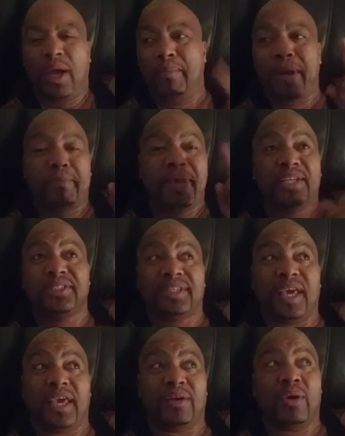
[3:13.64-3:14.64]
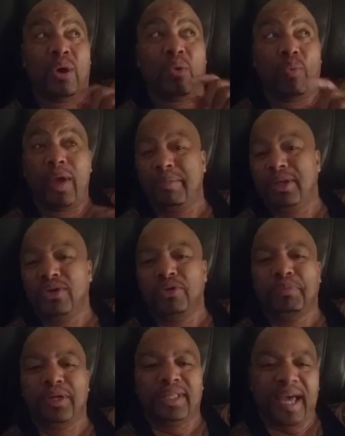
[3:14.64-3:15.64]
my biggest thing, women
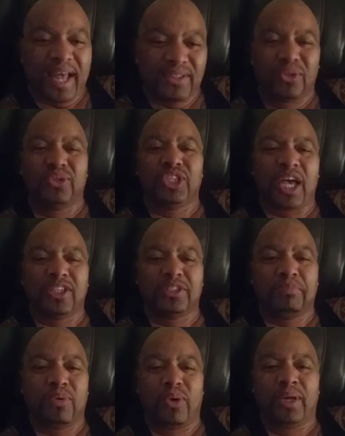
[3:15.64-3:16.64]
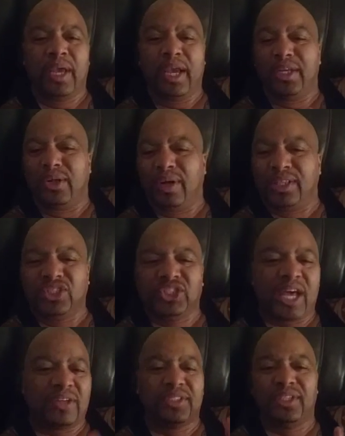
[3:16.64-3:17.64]
who put guys on child support and don't let the
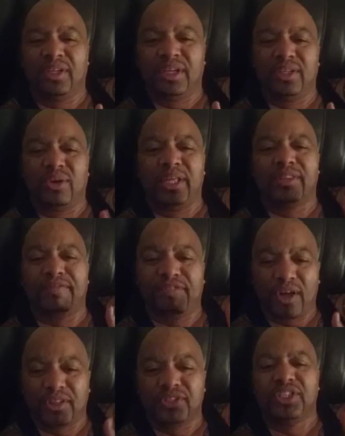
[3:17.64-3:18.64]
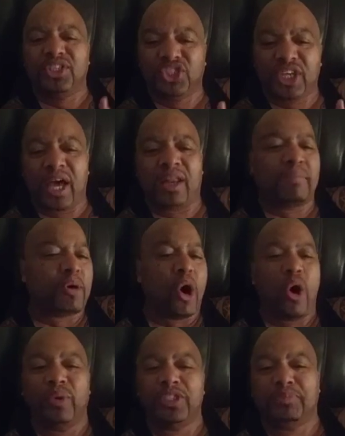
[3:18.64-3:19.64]
child see and don't let the father see the child. I'ma
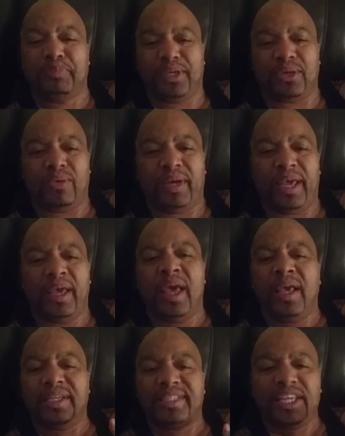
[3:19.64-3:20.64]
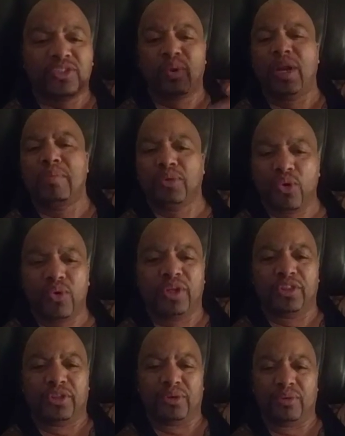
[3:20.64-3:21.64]
always speak on that because that's what I'm
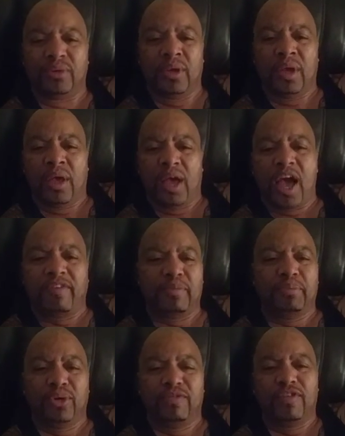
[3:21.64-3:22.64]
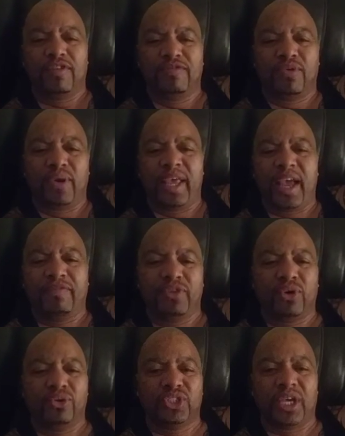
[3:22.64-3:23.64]
going through. I have a beautiful
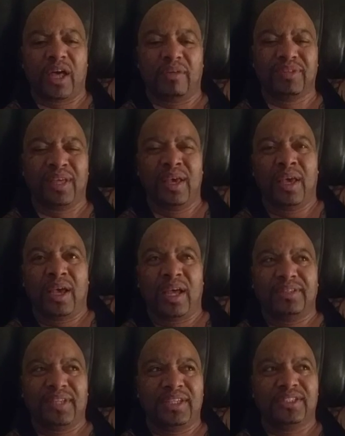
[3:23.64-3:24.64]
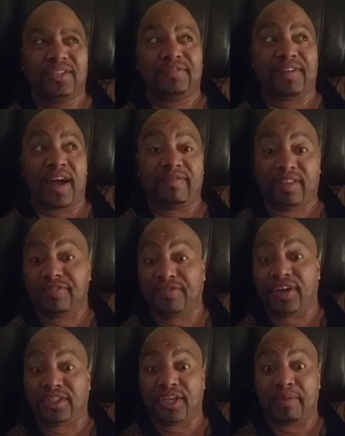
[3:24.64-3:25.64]
4.5-year-old child. I think she's 5. That's
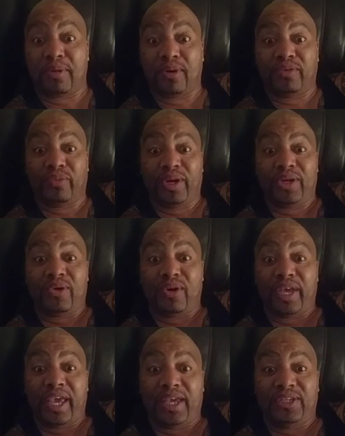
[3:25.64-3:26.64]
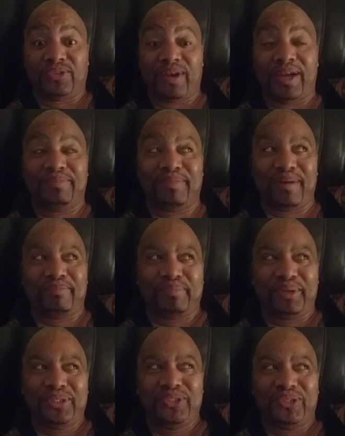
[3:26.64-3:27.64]
fucked up. I don't even really know her age, right? But I'm
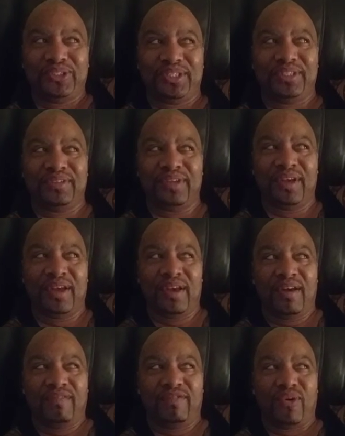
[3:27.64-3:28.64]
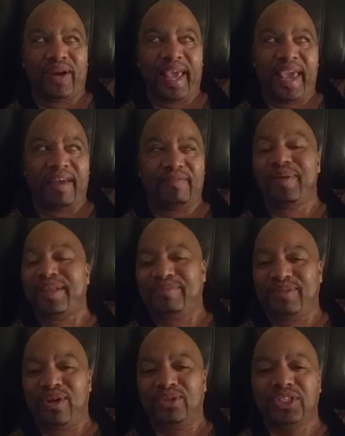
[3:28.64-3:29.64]
pretty sure she's 4.5.
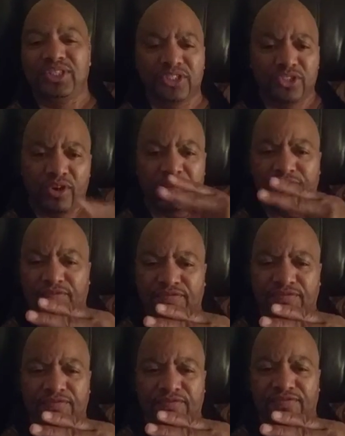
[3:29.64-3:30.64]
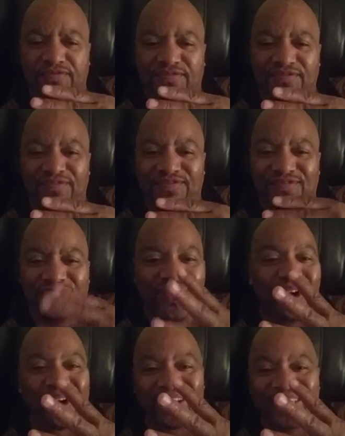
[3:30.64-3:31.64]
But no, she just turned
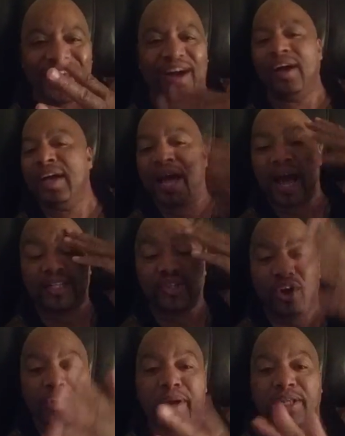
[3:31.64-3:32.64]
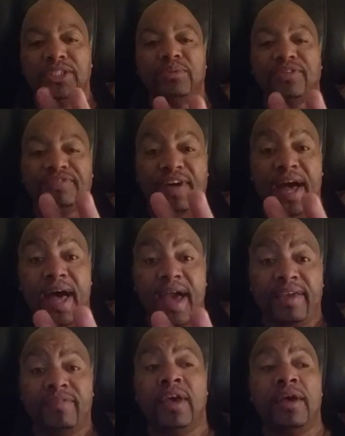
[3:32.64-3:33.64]
4. Yeah, I told everybody she was
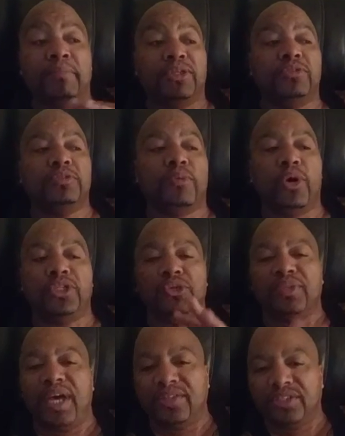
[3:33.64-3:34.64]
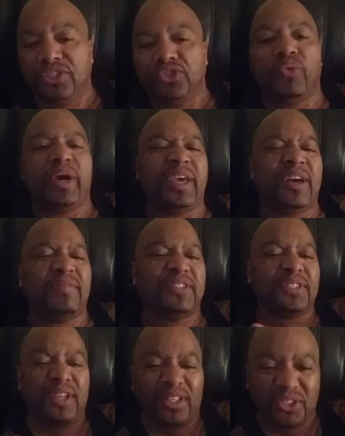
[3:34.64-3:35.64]
5, but she was born in 2012.
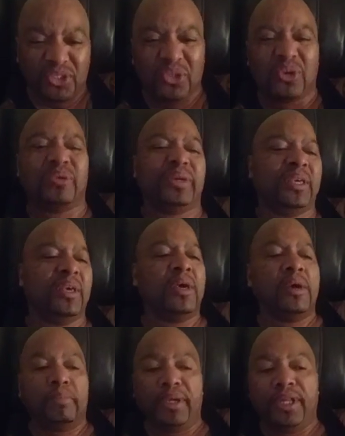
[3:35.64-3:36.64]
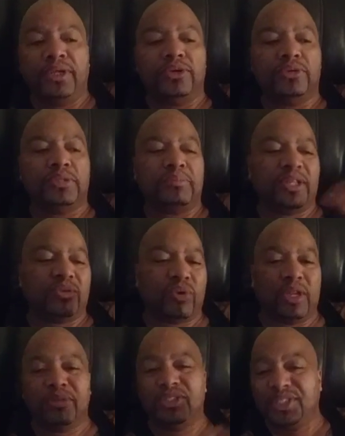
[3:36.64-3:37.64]
That's another story. But anywho, the mother
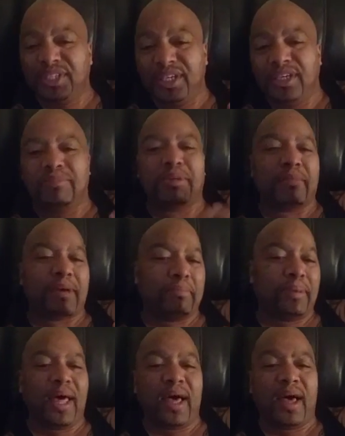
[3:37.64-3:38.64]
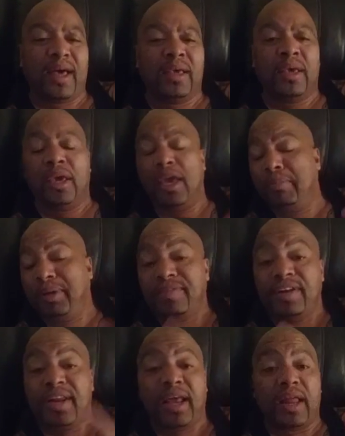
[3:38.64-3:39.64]
won't let me see her, blah, blah, blah. And
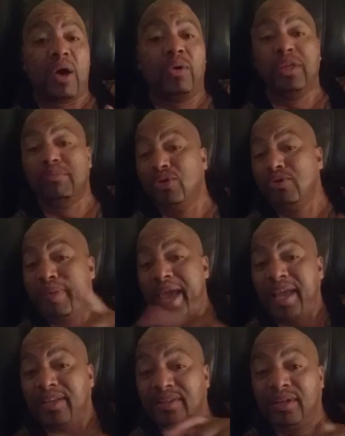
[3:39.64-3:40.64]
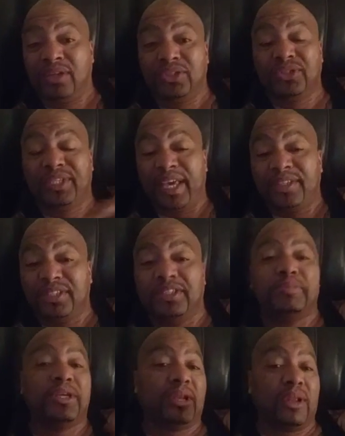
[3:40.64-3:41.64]
believe it or not, I only moved back to
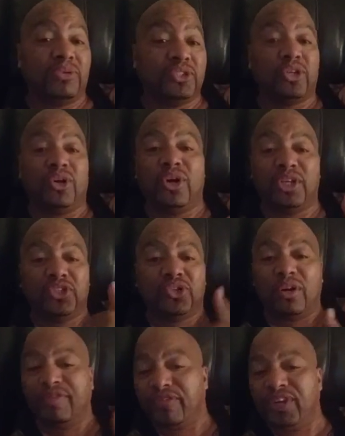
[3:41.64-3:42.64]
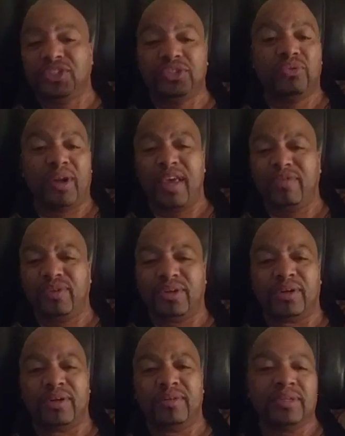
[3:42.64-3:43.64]
Texas to be close to her and start a fresh new life
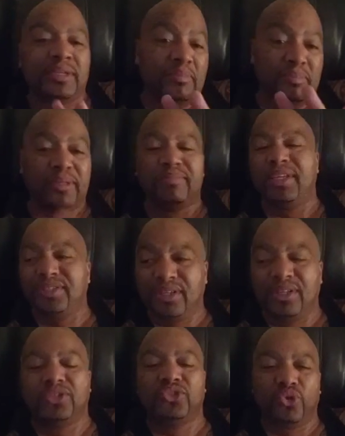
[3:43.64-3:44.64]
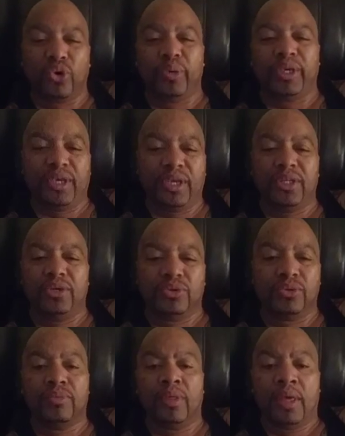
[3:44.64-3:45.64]
with her. But that's another story.
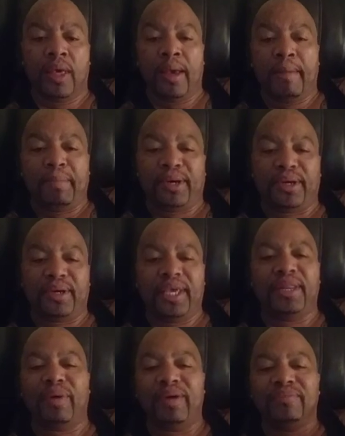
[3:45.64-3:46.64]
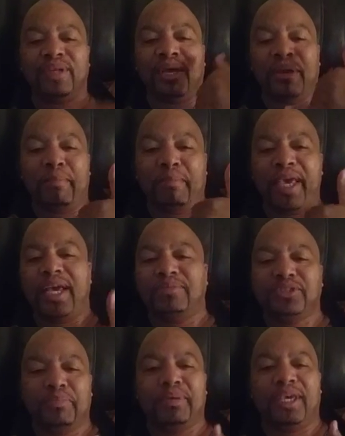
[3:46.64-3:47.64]
Anywho. But anyway, big
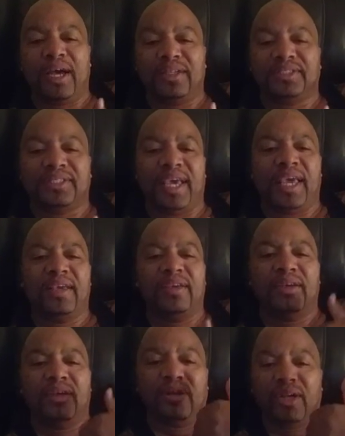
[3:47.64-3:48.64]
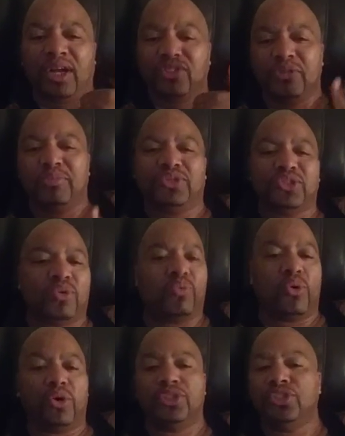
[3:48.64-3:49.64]
ups to Beyonce. Country Music
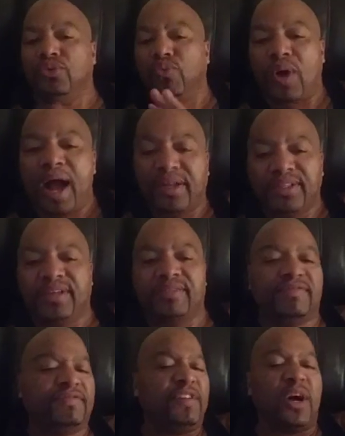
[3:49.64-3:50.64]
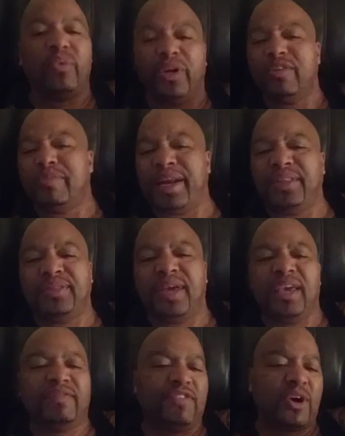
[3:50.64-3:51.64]
Awards, you rocked it. Fuck what everybody
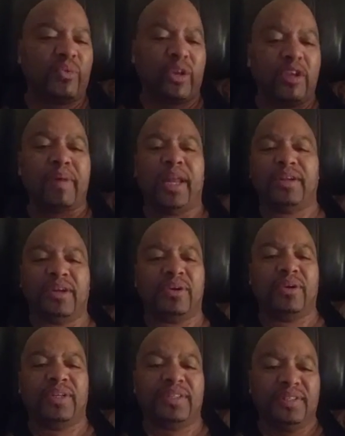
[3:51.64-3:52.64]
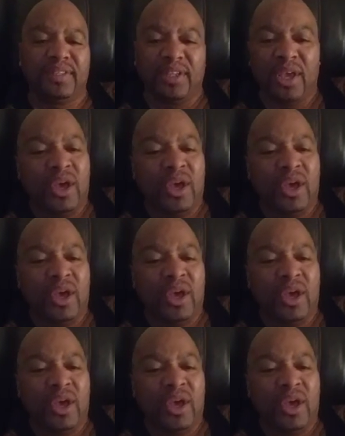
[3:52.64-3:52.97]
think. Fuck what everybody heard. And,